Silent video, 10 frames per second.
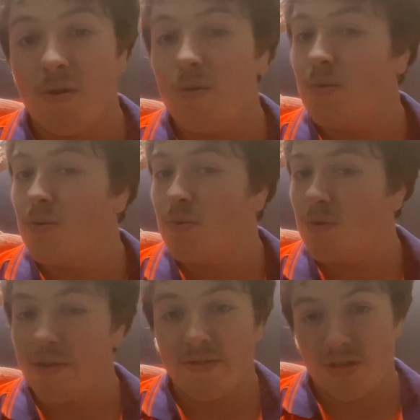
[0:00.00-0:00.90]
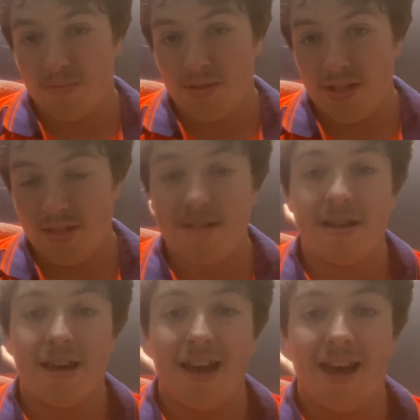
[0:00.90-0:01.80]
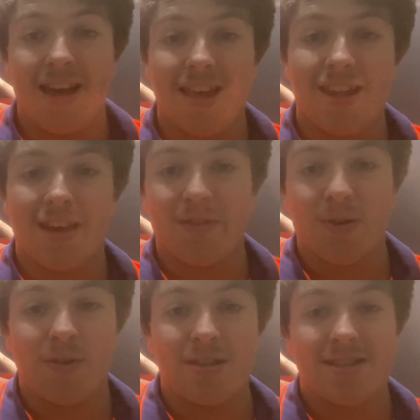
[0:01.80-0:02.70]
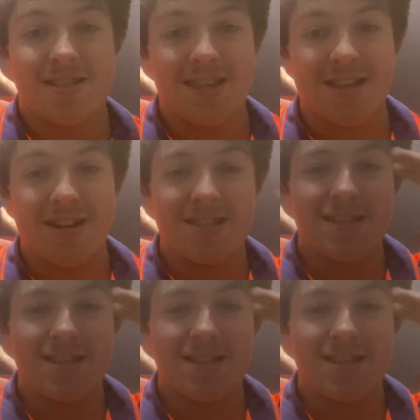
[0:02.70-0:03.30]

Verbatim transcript: or whatever time it is. And have a good one. See you guys.